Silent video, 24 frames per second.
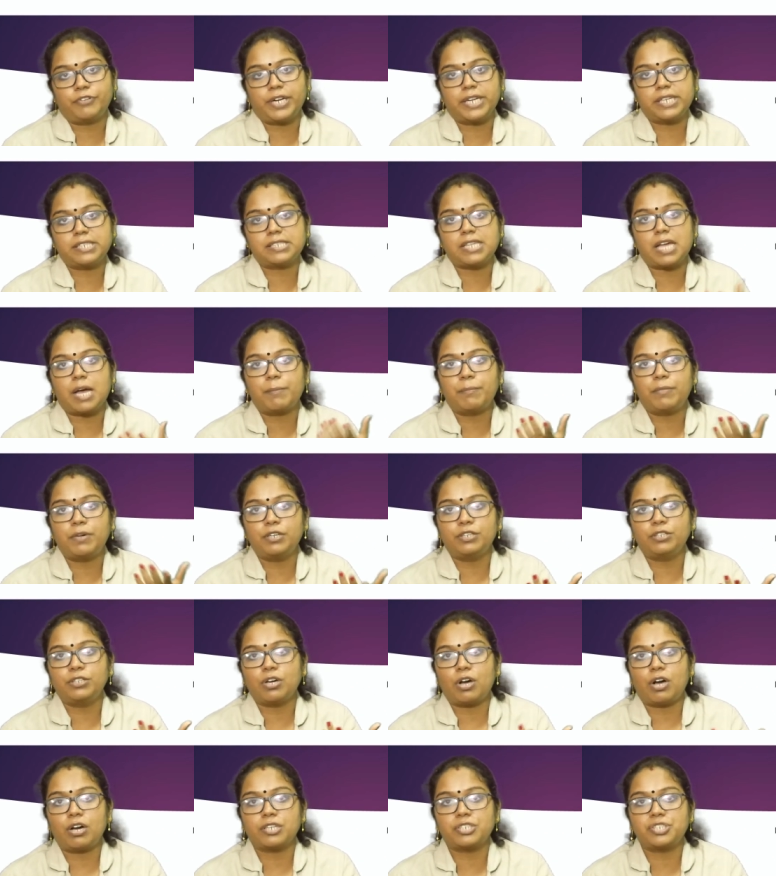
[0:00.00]
For example,
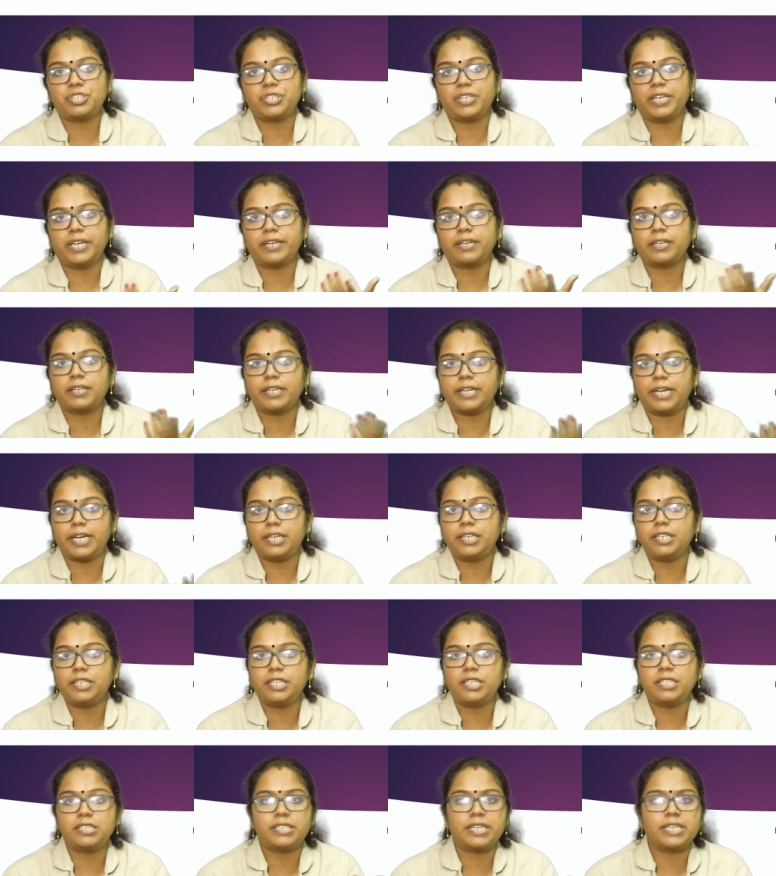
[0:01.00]
Yorkshire,
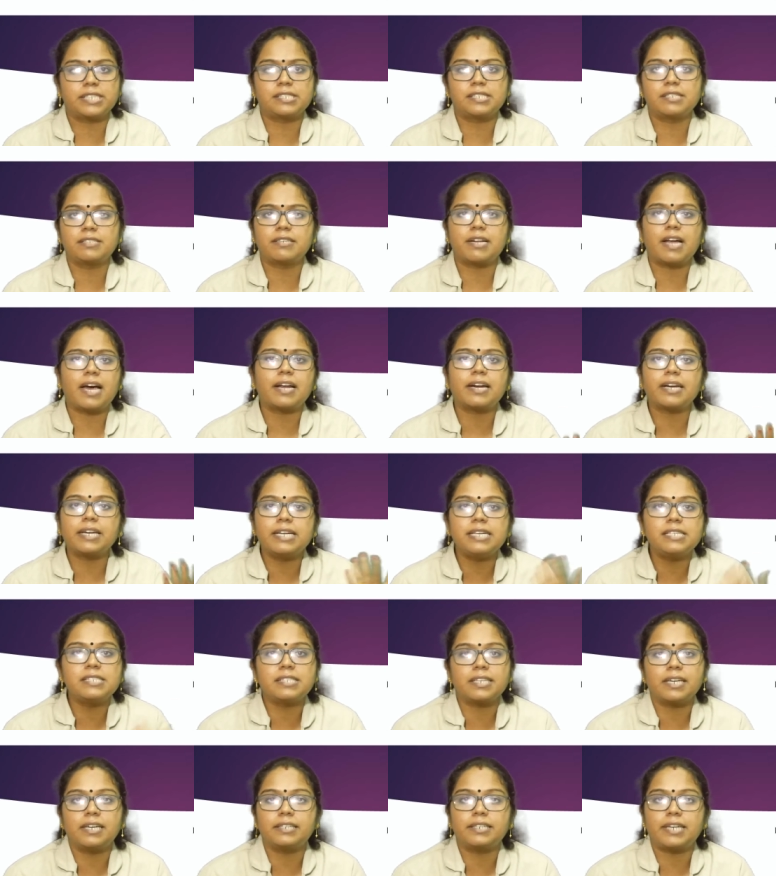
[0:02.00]
Kentish, etc. are
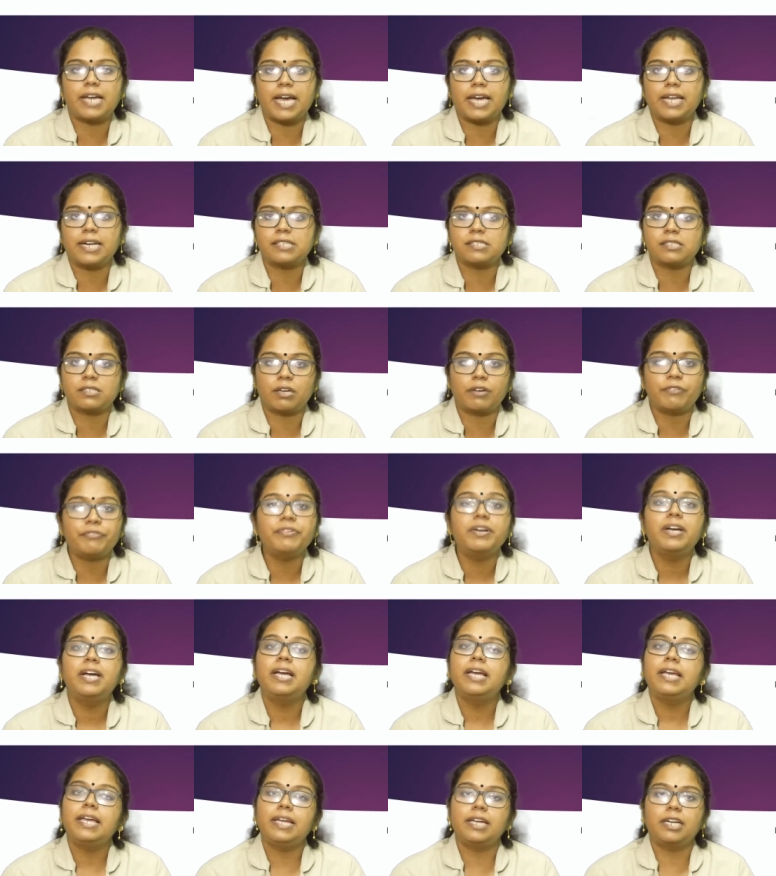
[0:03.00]
regional dialects of
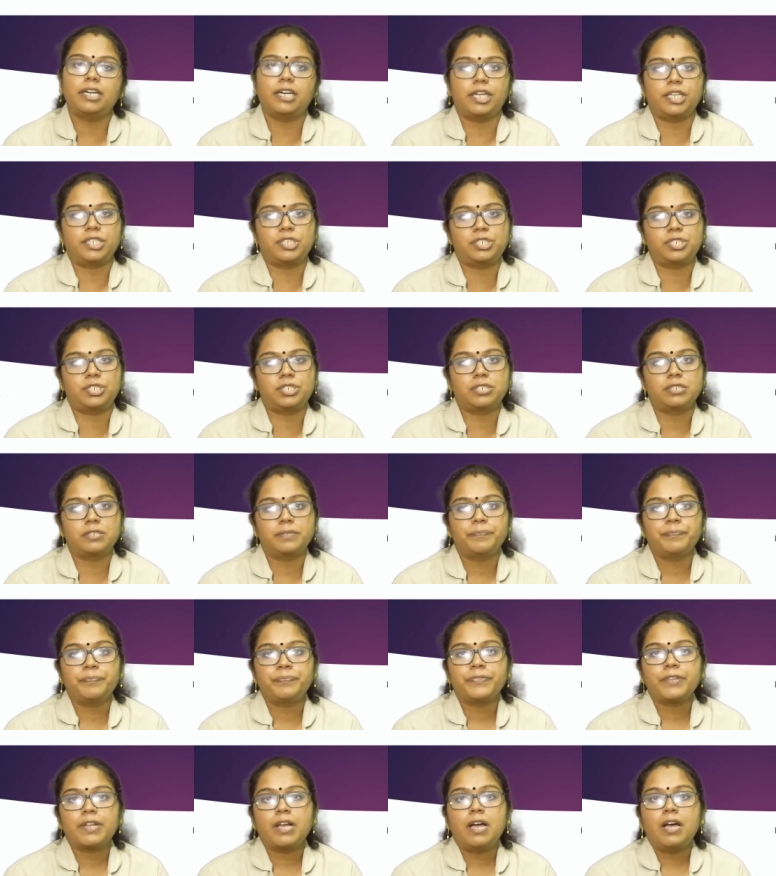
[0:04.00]
English.
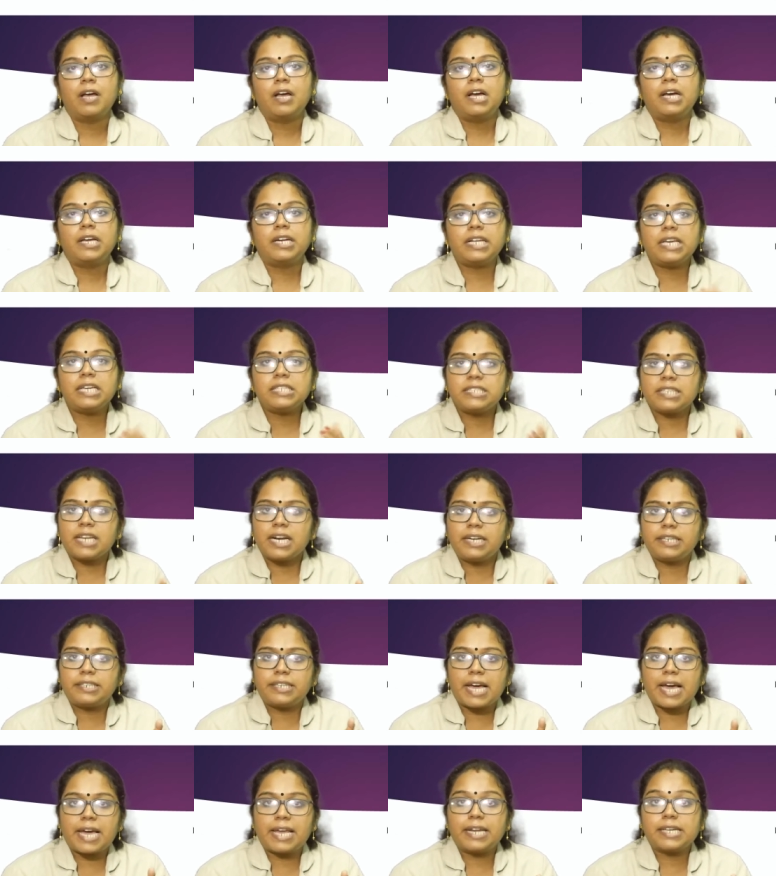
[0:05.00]

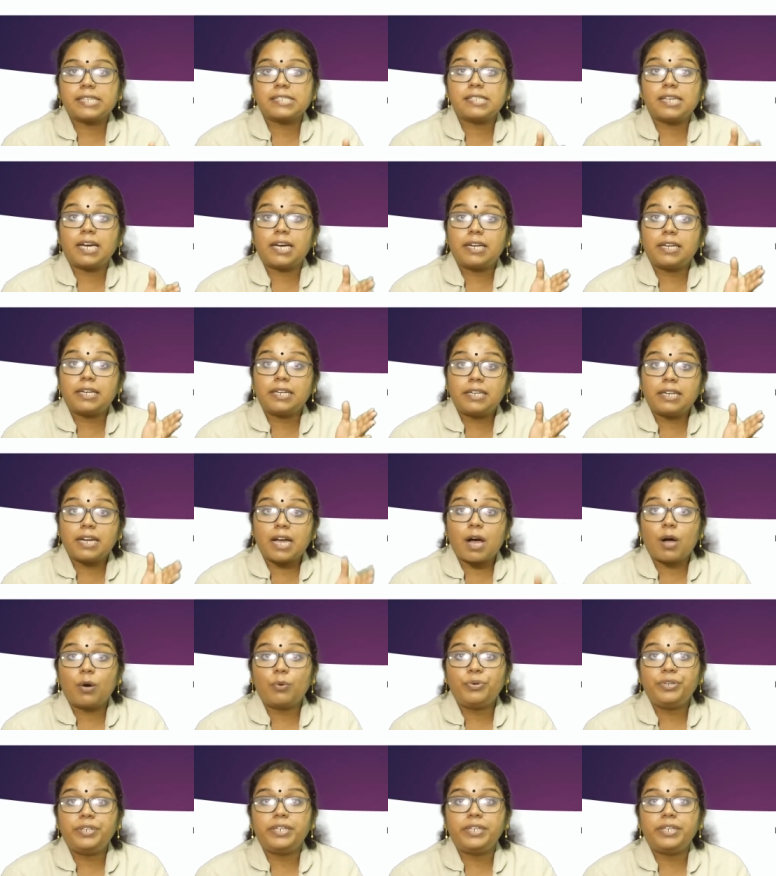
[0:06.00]
Regional dialects are now